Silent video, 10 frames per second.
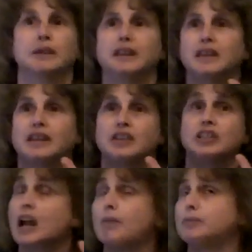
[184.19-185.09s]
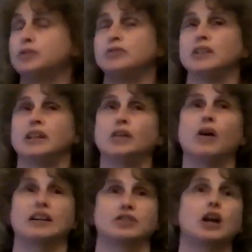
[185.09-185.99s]
but there's an opportunity
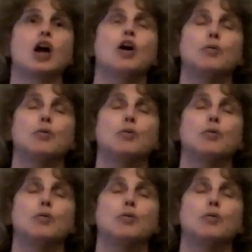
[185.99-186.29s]
lost.